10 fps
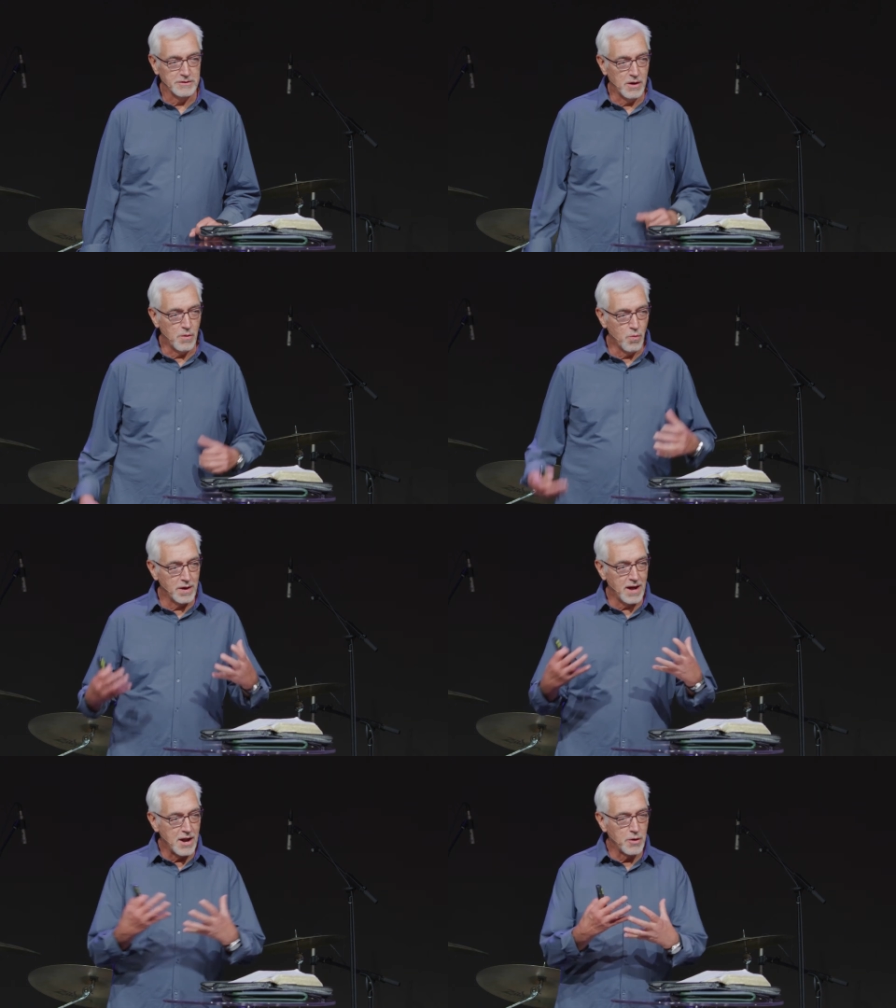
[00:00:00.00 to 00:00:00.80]
Now,
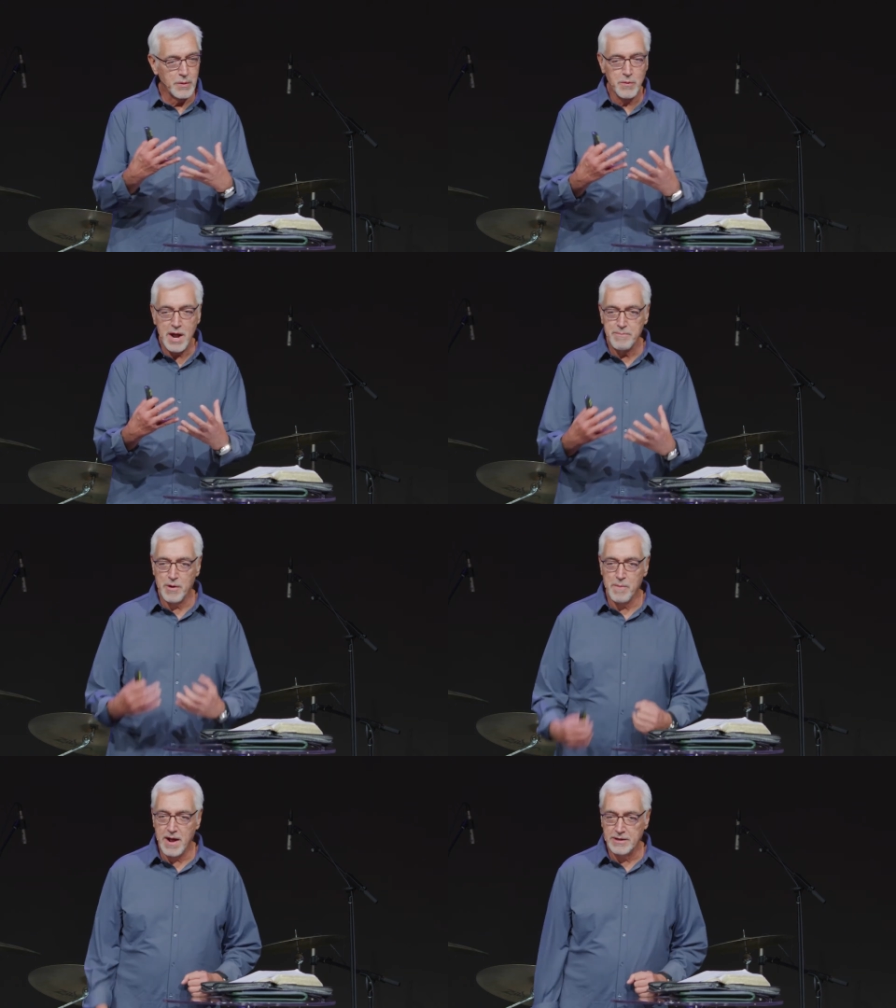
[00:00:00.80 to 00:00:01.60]
what, how do we wrap
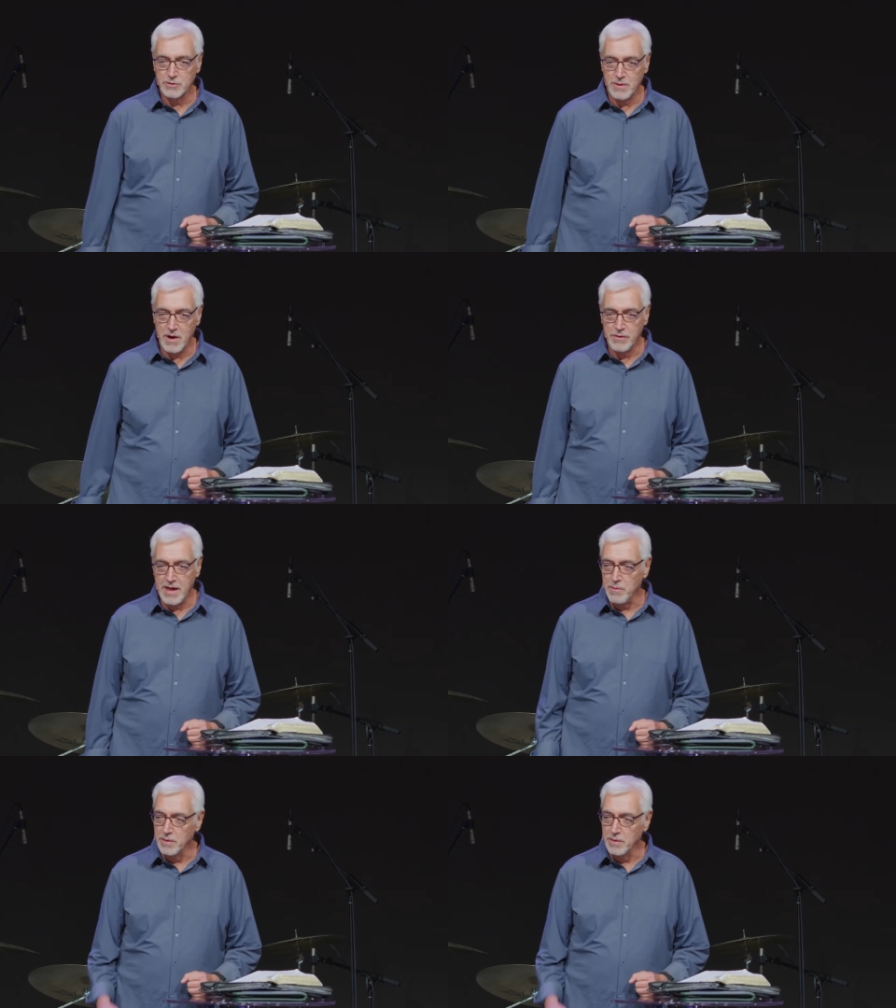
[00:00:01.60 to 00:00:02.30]
our minds around that?